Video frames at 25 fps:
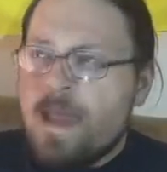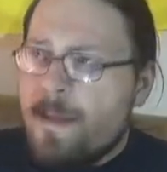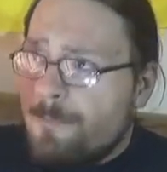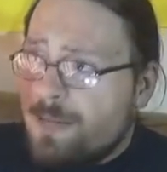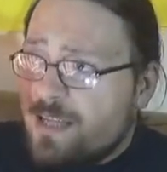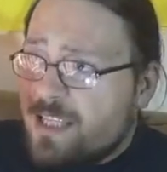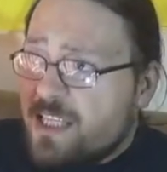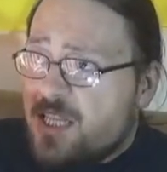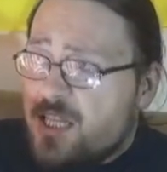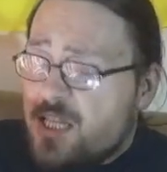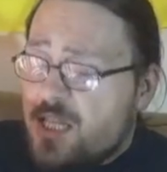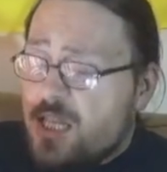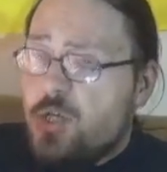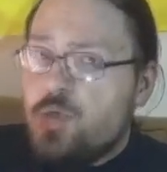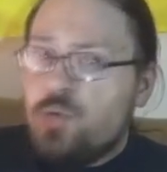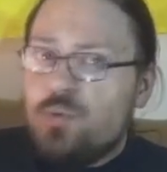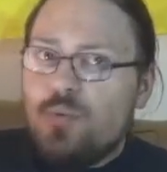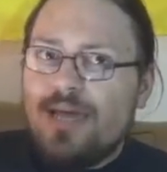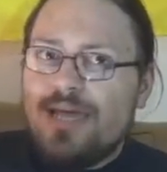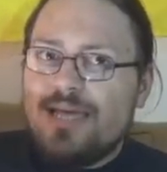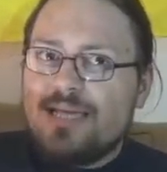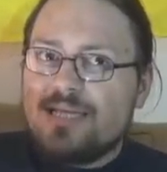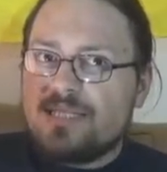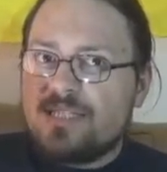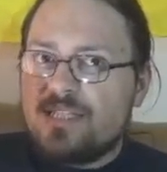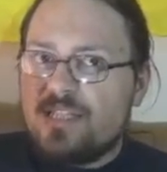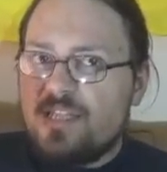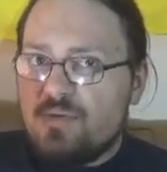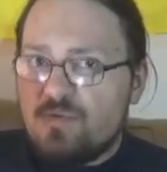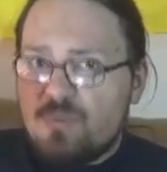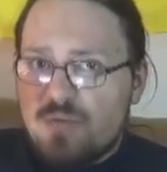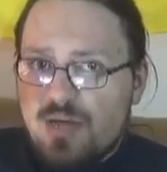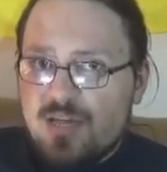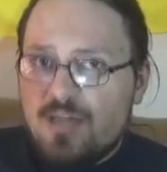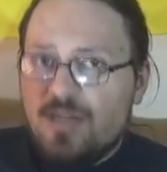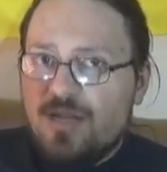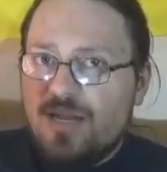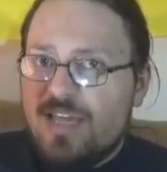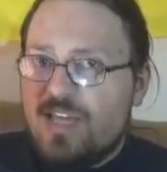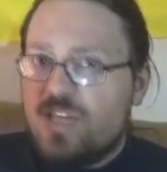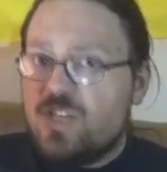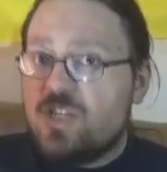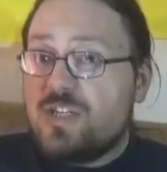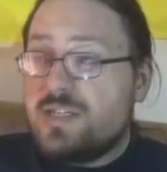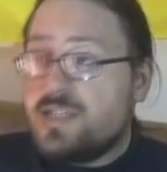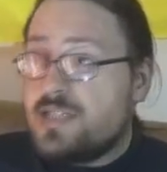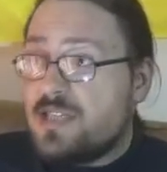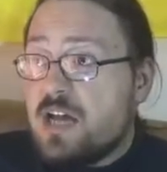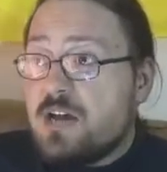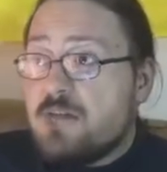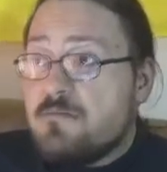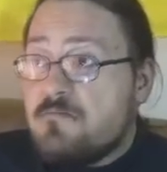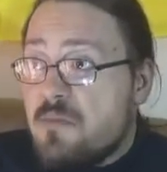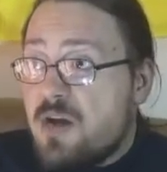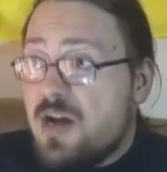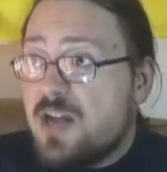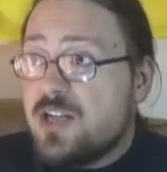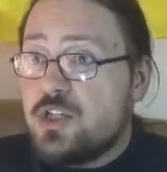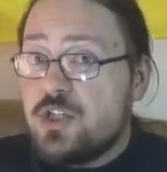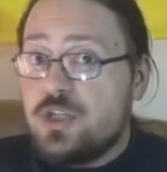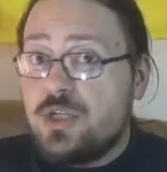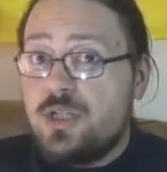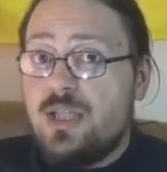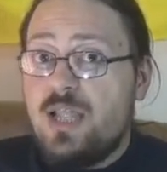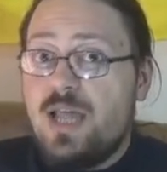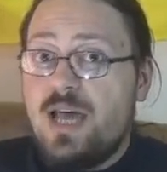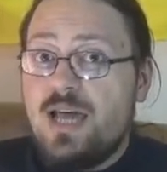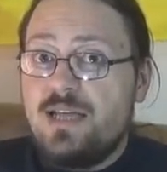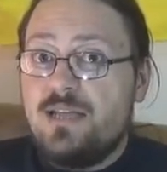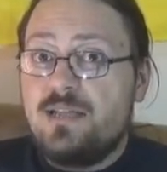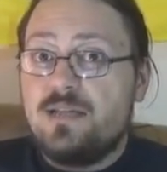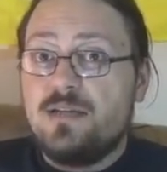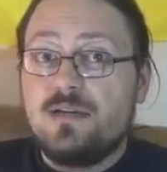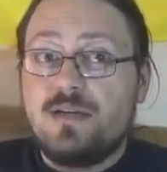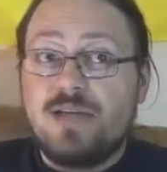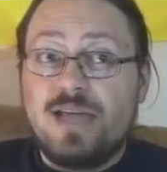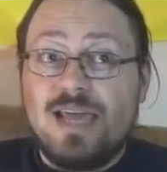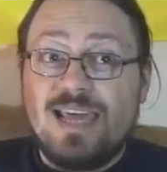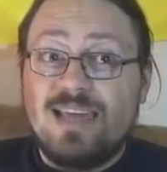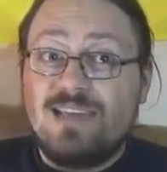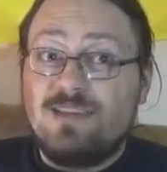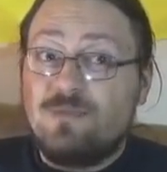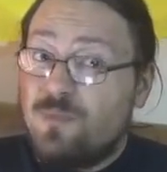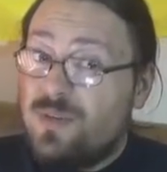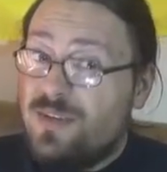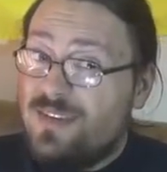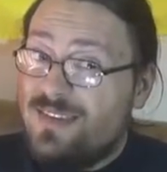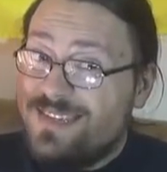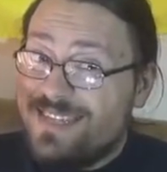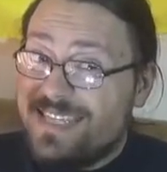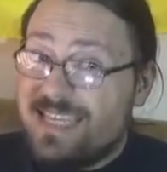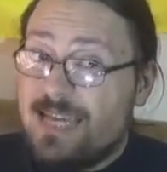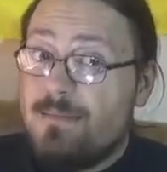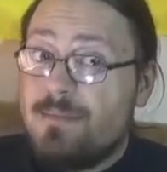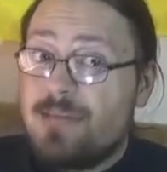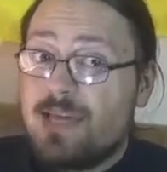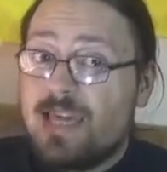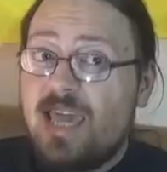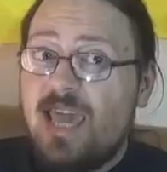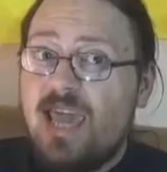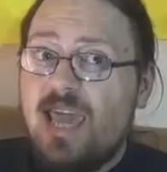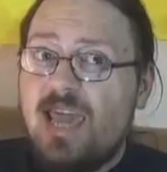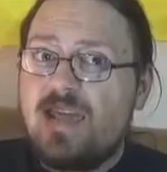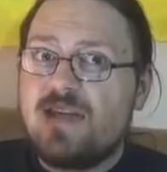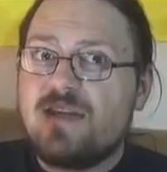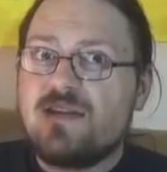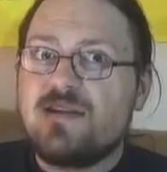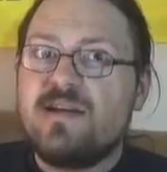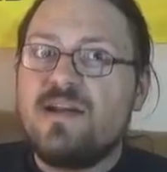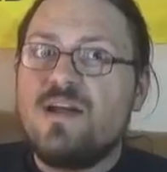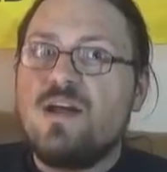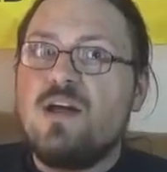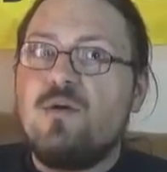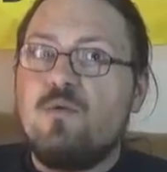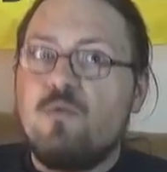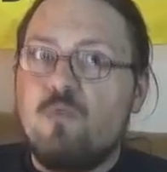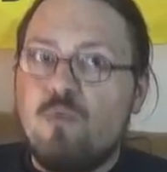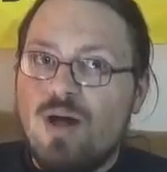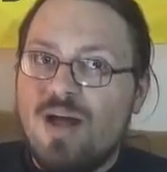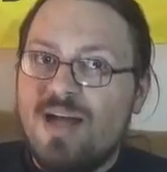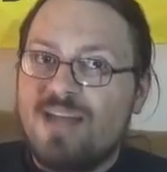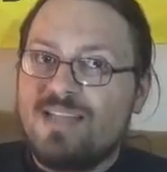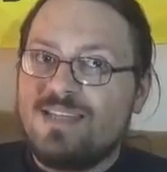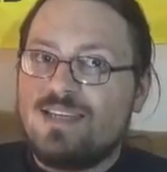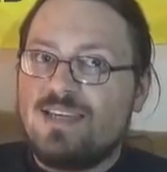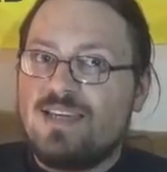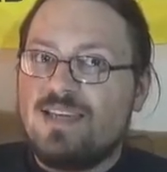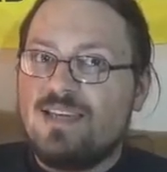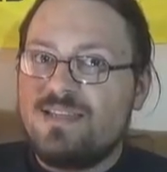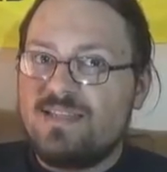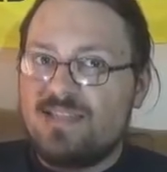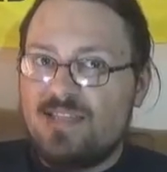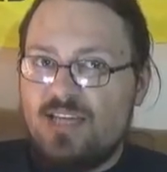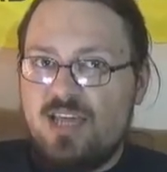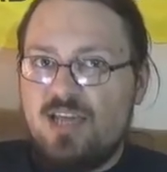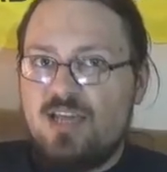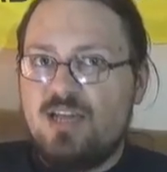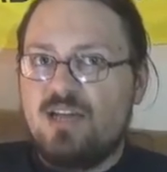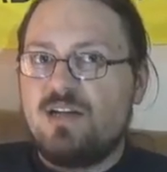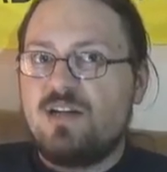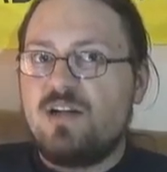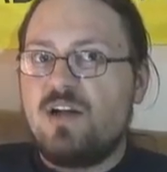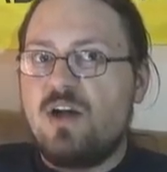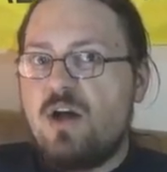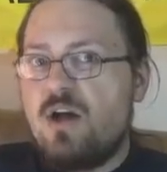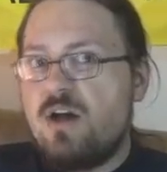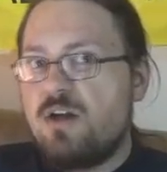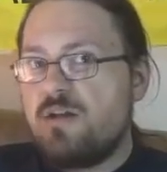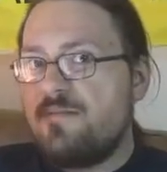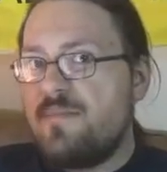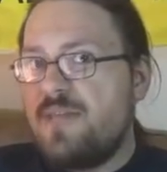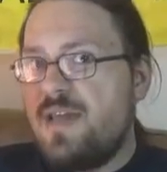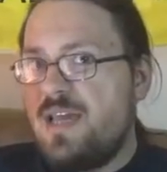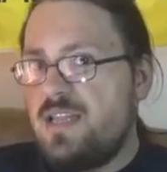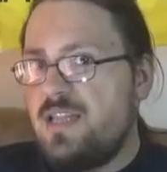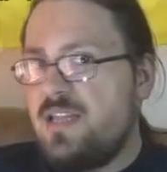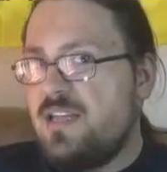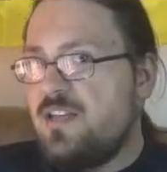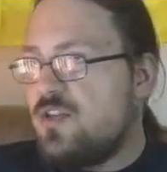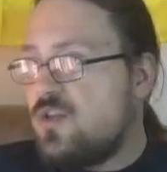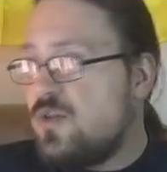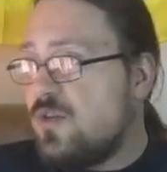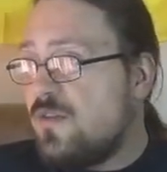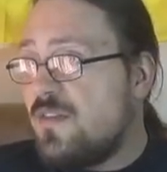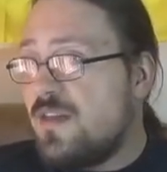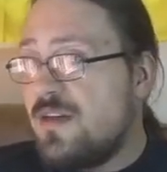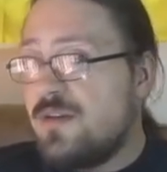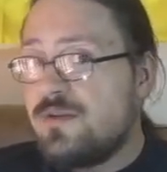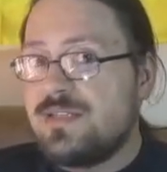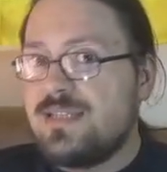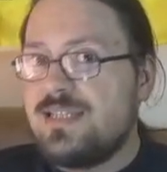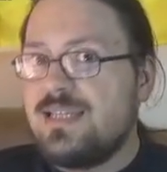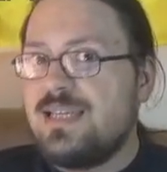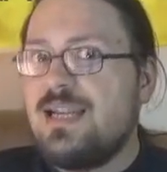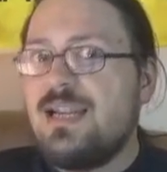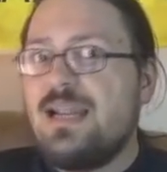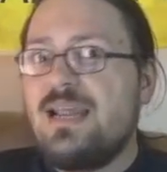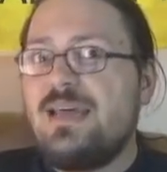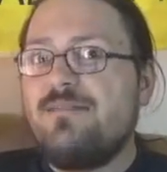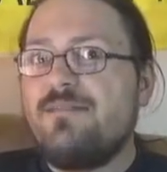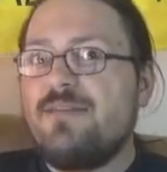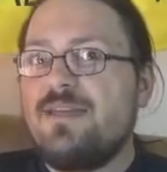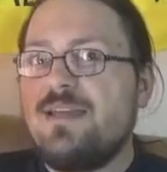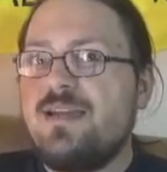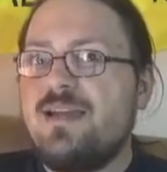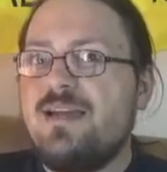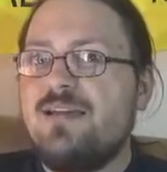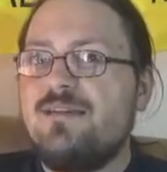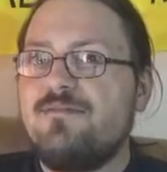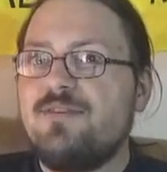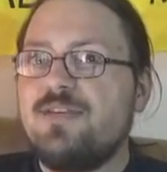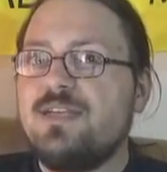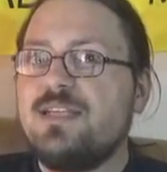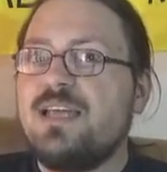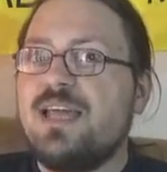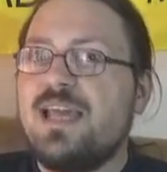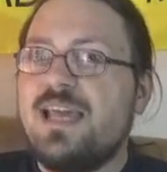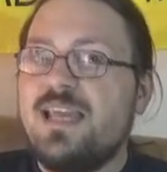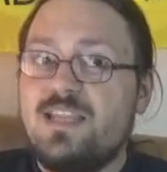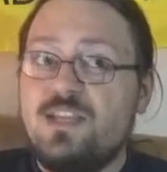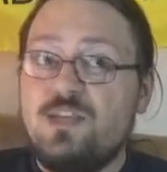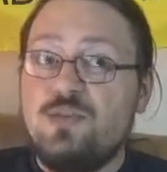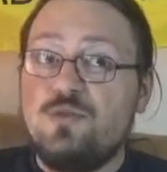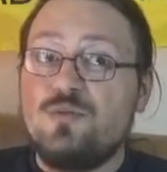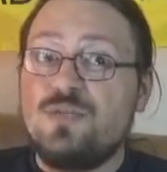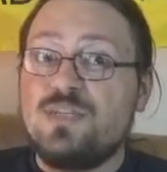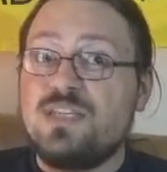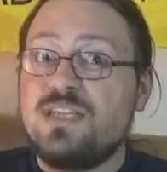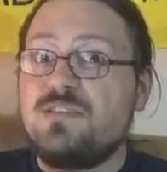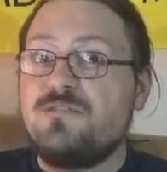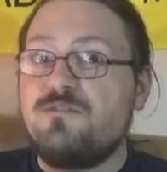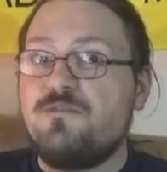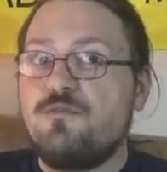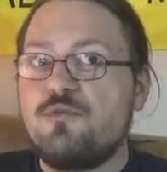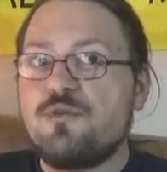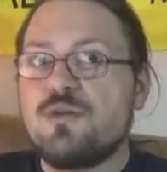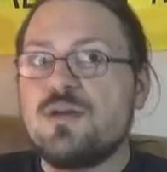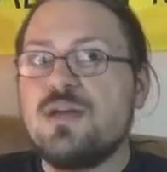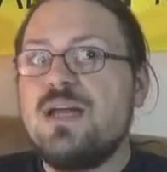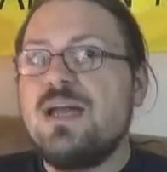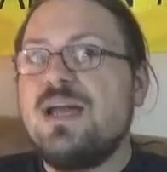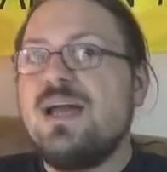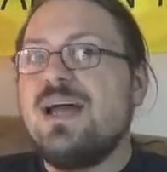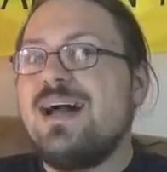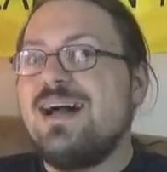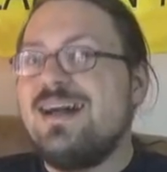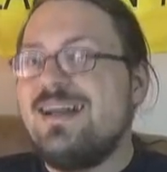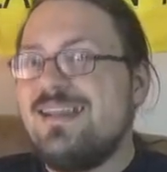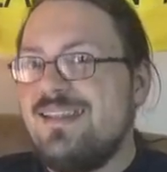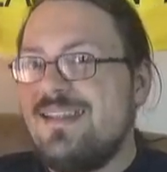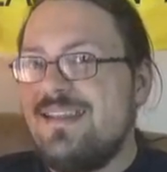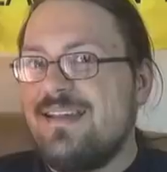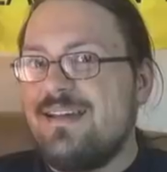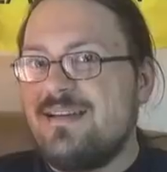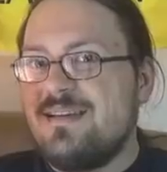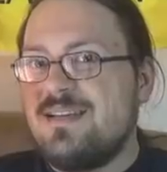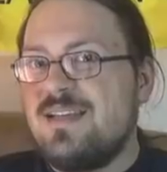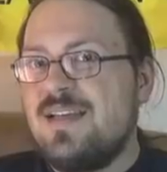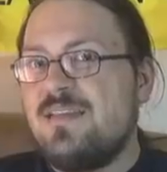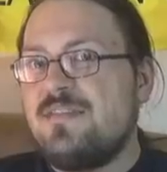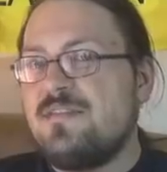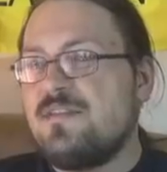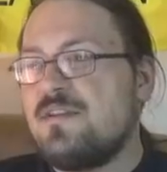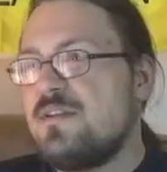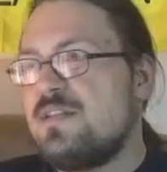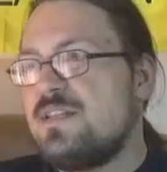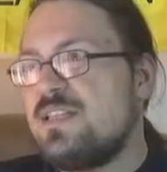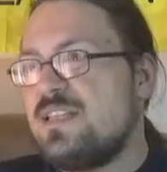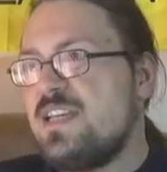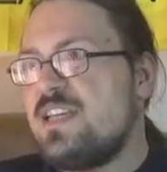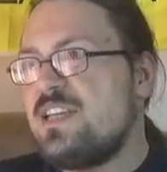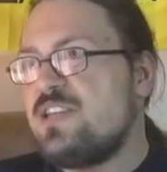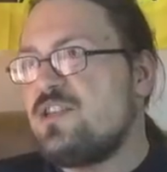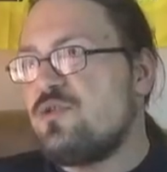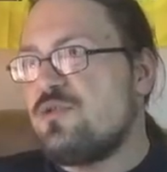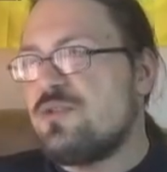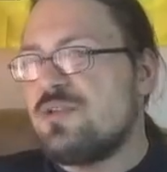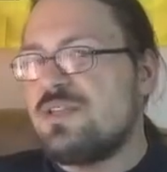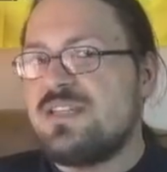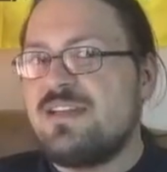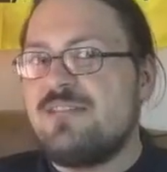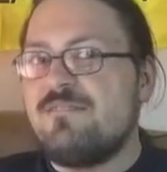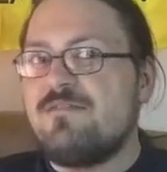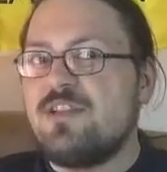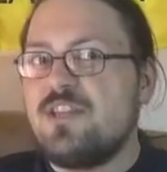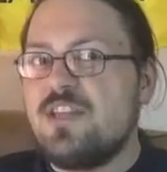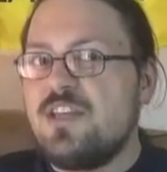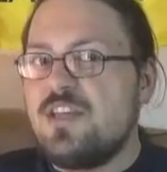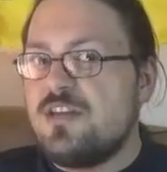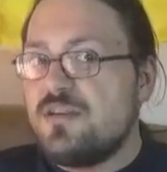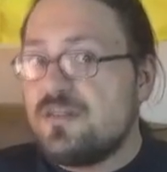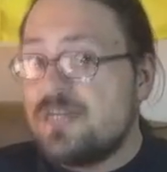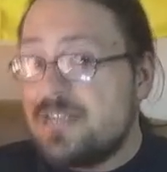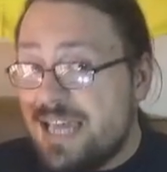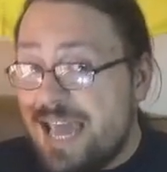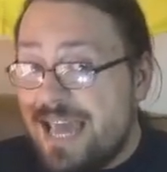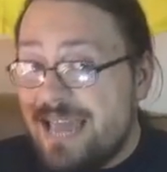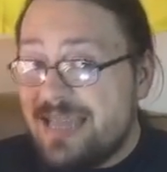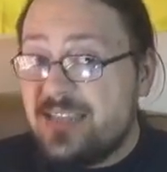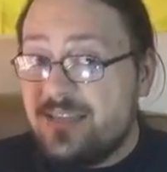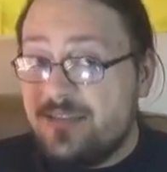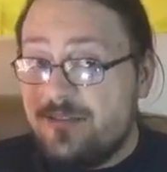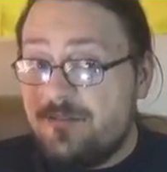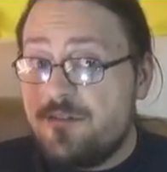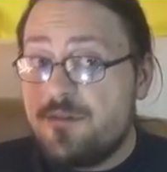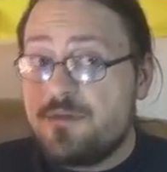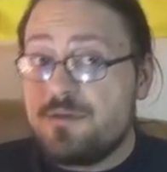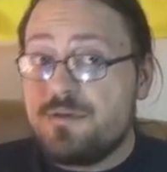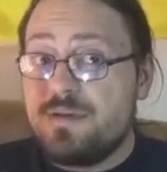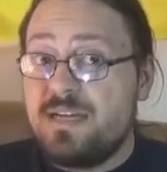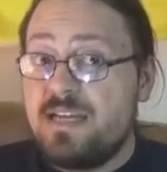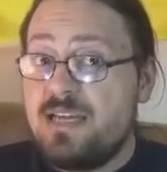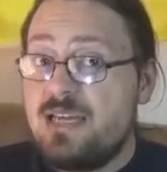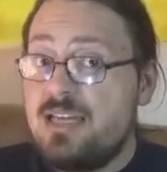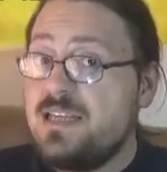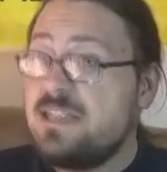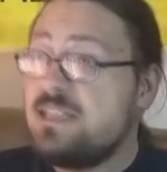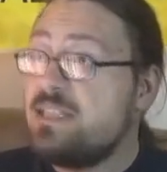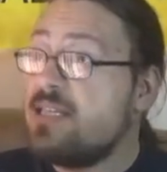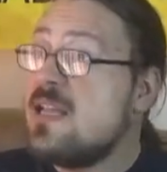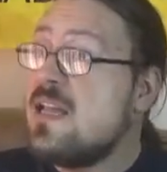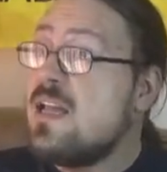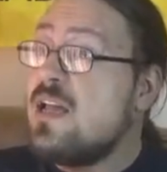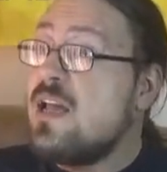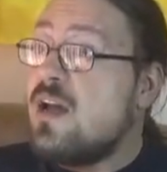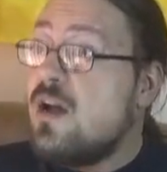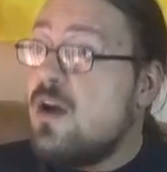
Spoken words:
But in the US, the regulations are much lighter, and with some care, one can take a car made in 2011 and use it for another 6 or 7 years at the very least,